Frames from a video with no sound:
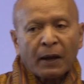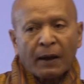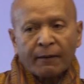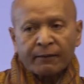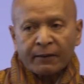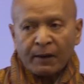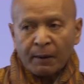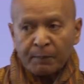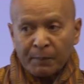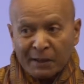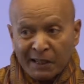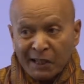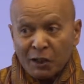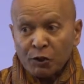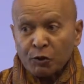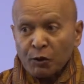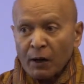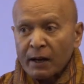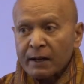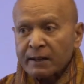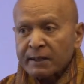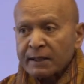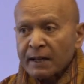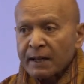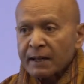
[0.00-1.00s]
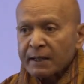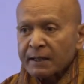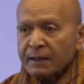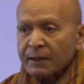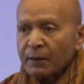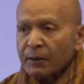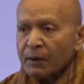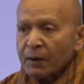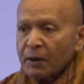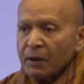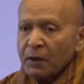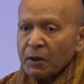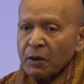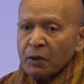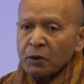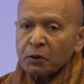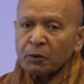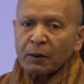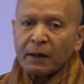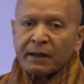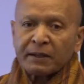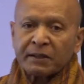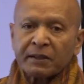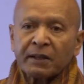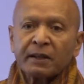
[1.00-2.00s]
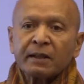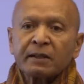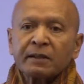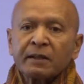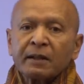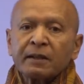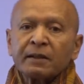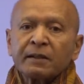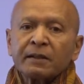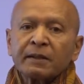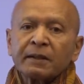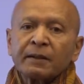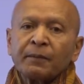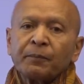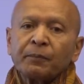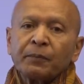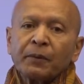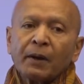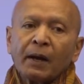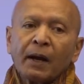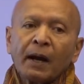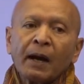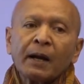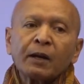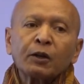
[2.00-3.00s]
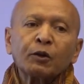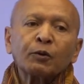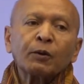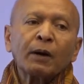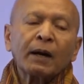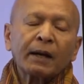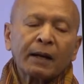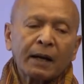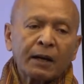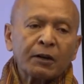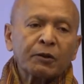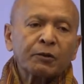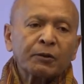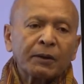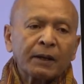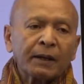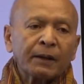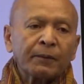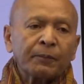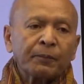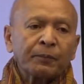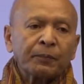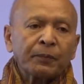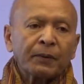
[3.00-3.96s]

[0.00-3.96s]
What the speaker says: have committed to ourselves, to our citizens, and to our country.